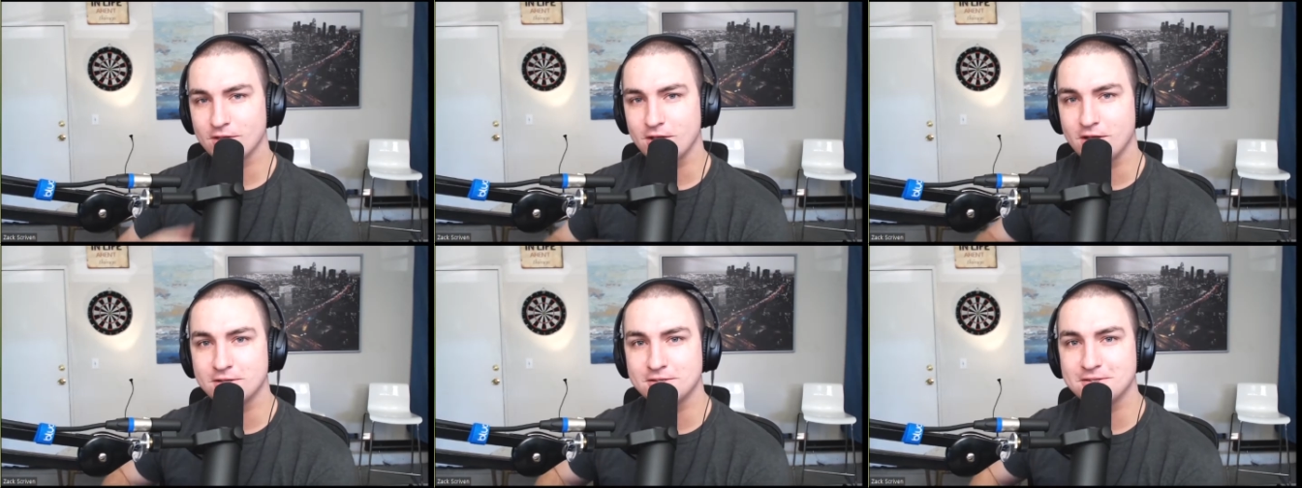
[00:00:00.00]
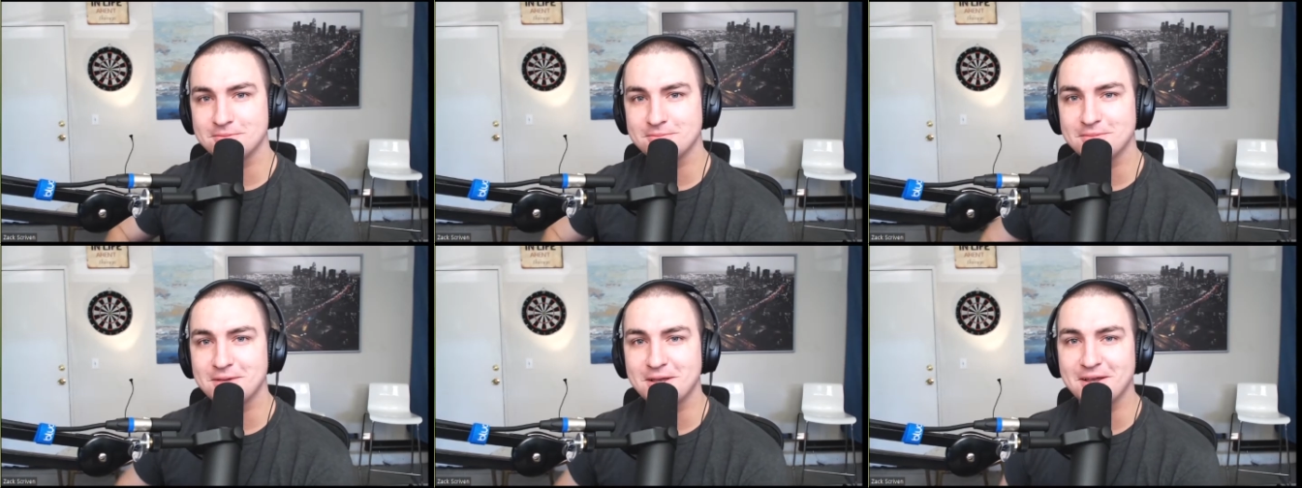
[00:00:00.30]

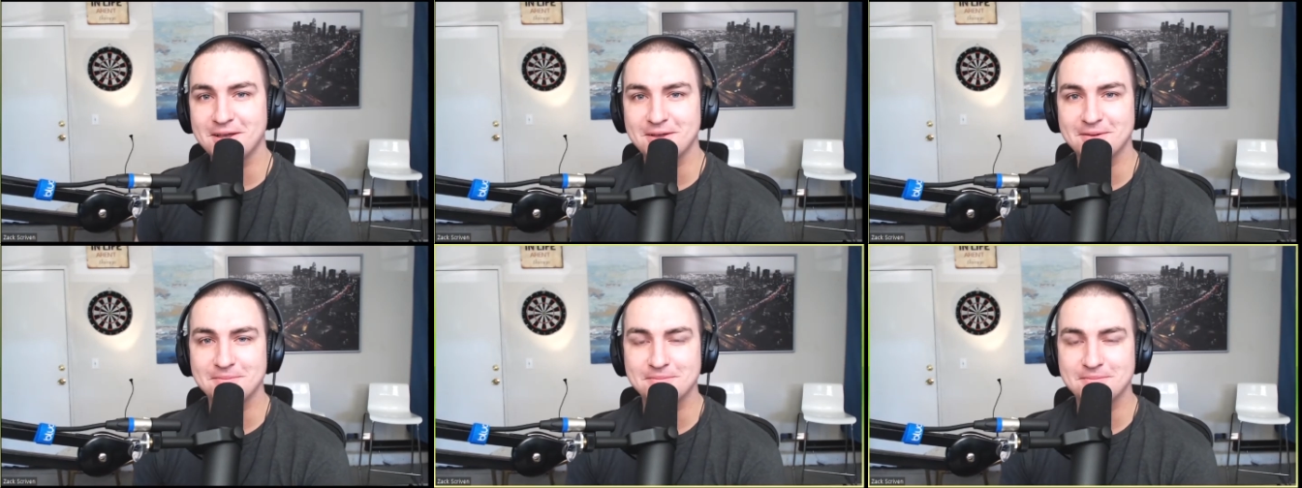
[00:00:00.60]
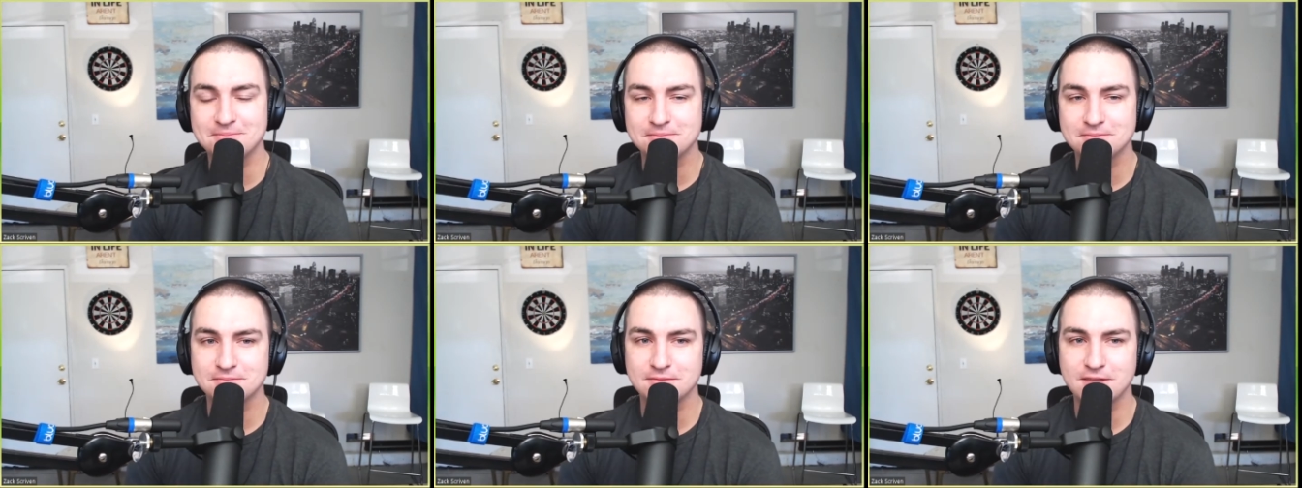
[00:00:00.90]
Awesome.
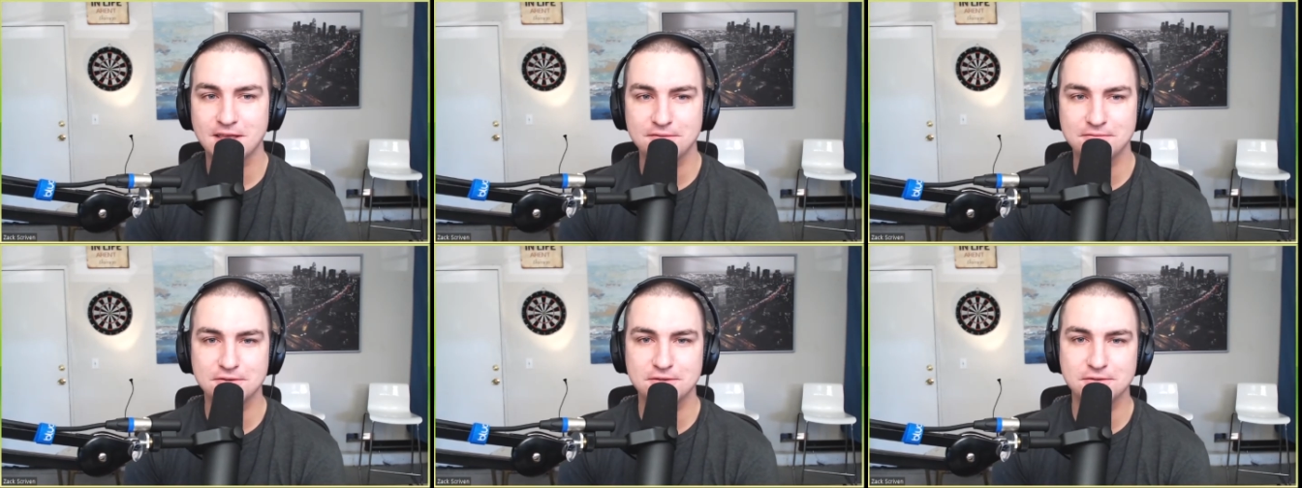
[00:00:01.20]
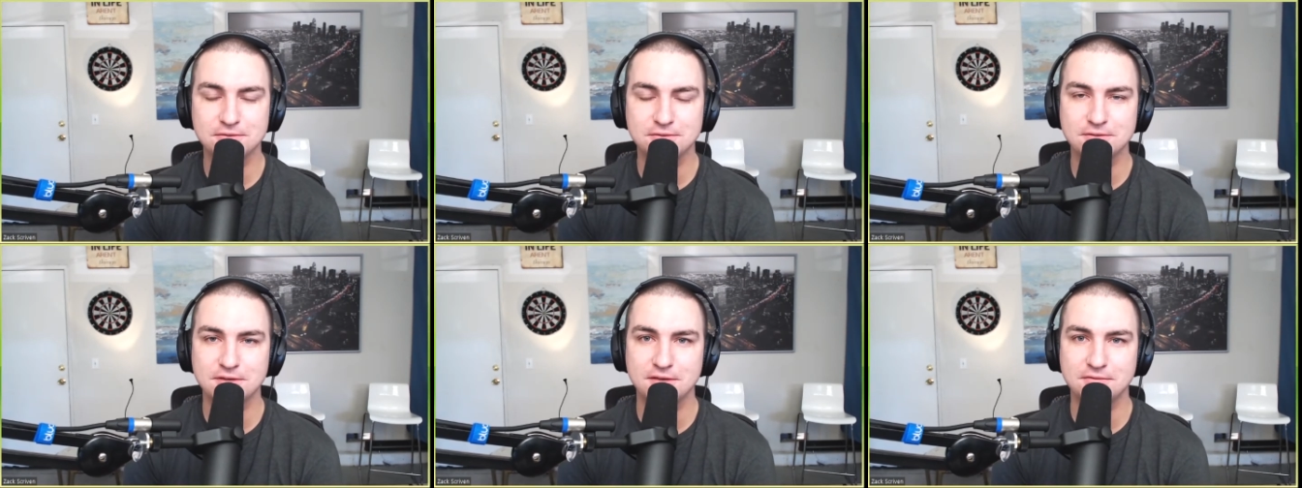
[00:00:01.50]
Have
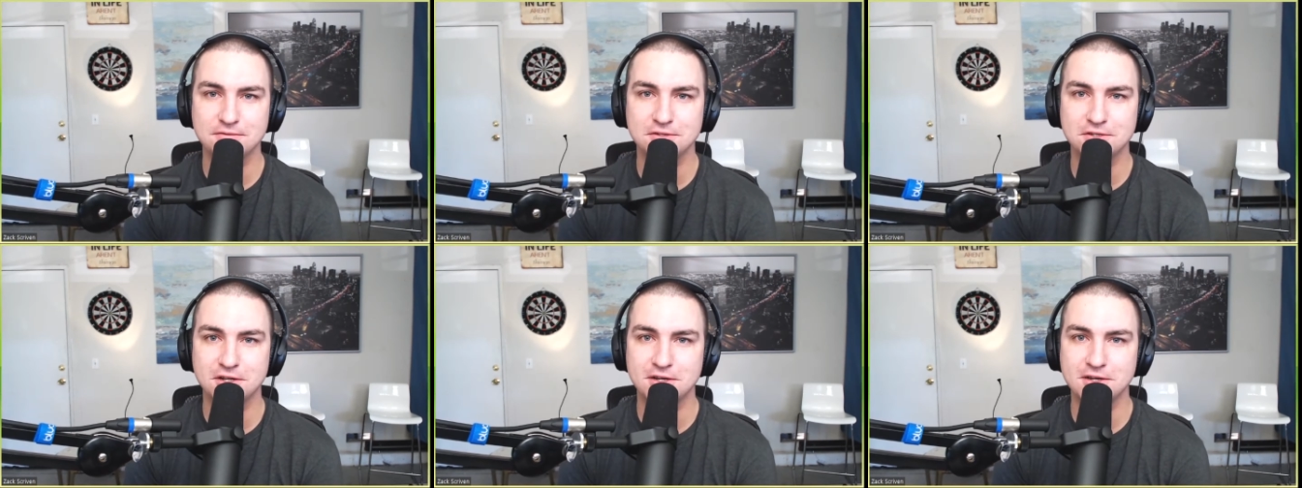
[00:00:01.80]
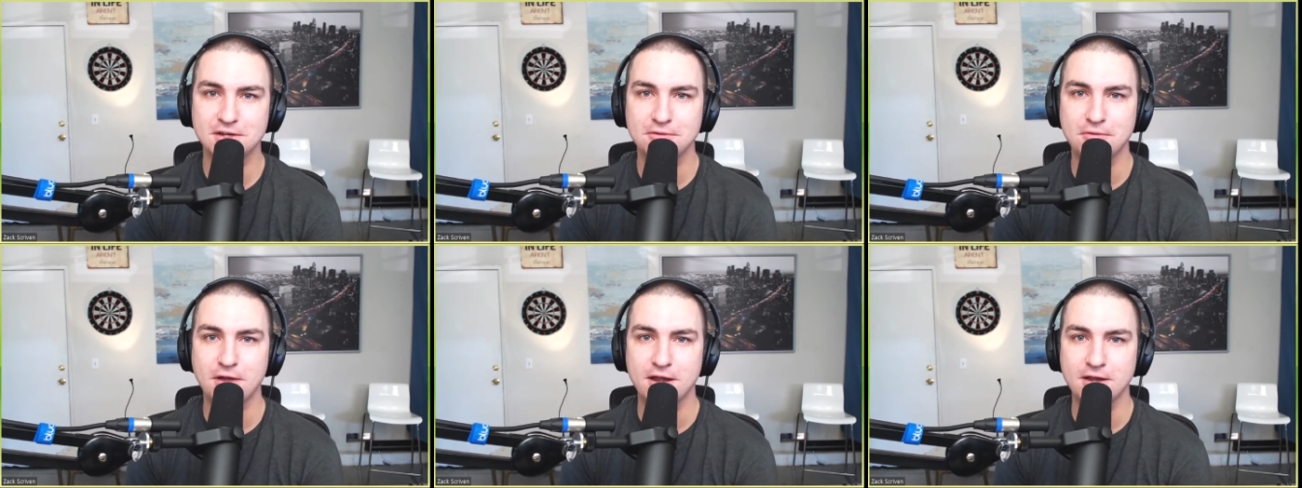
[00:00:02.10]
you done
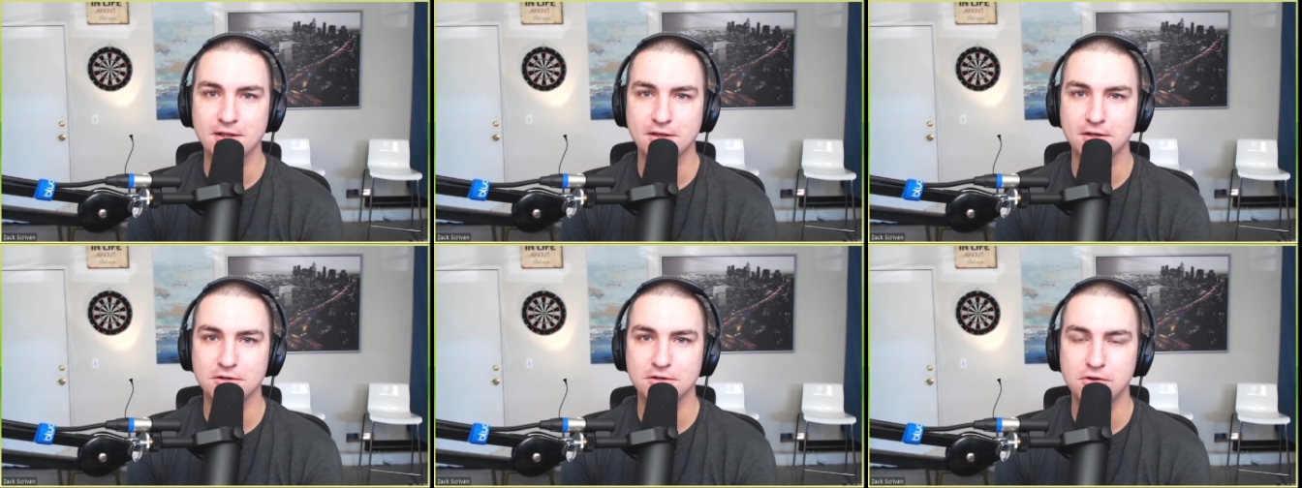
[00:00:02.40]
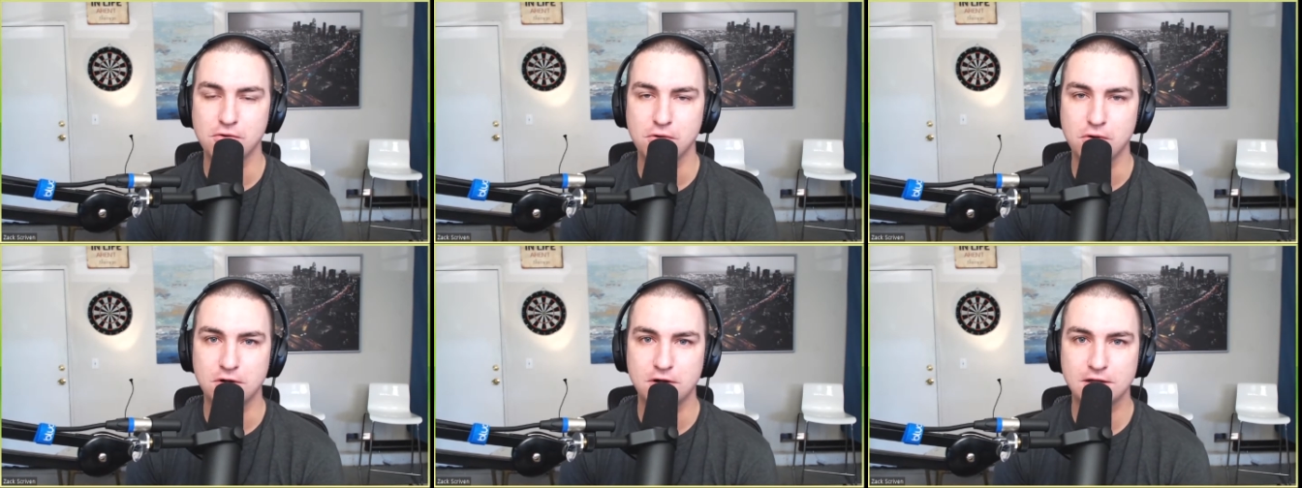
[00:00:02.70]
any writing on
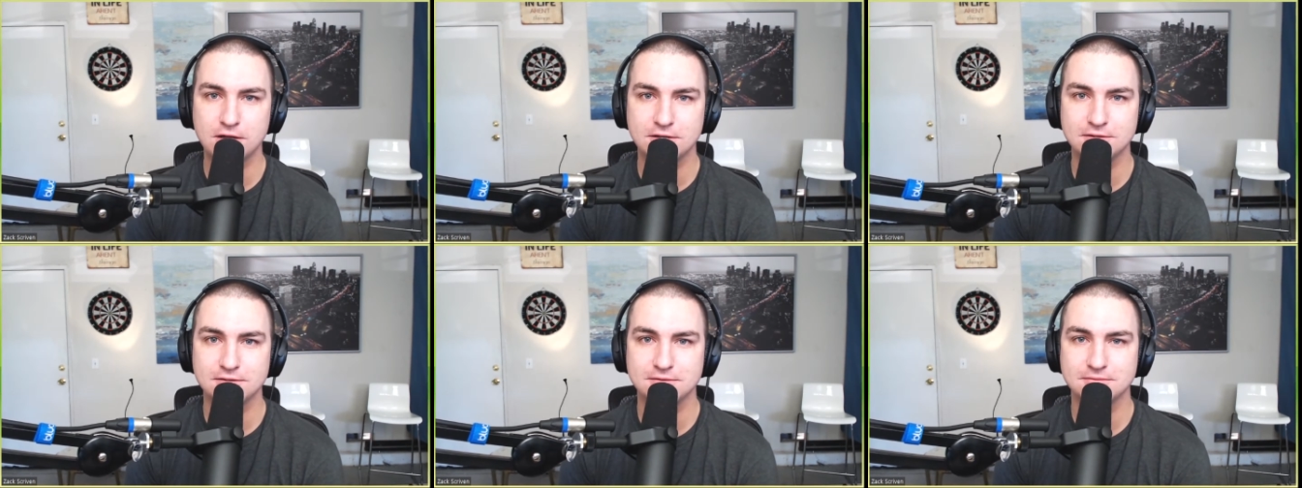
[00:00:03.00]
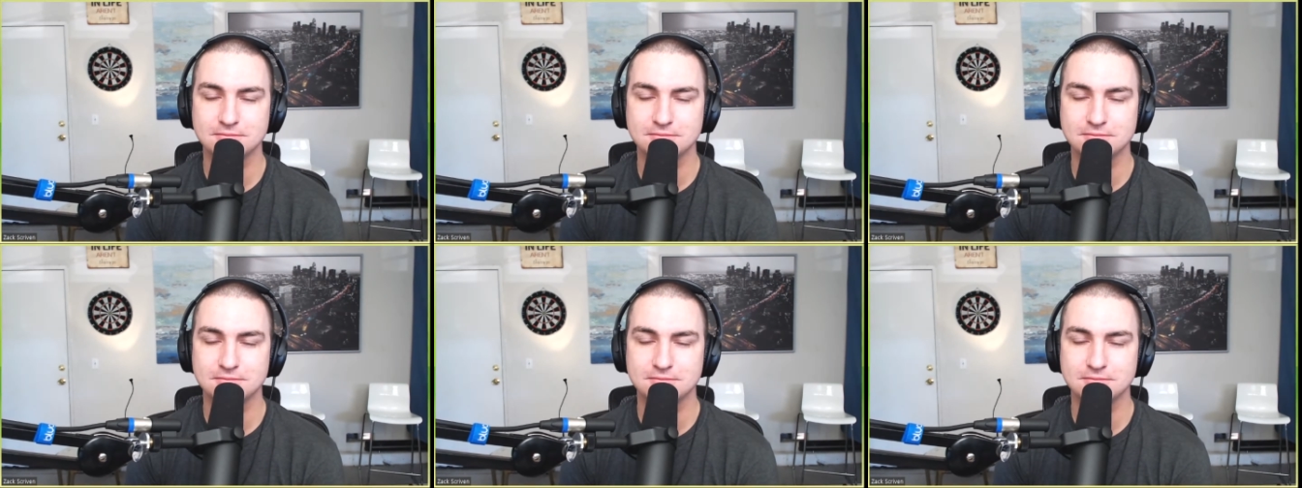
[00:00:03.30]
Korra?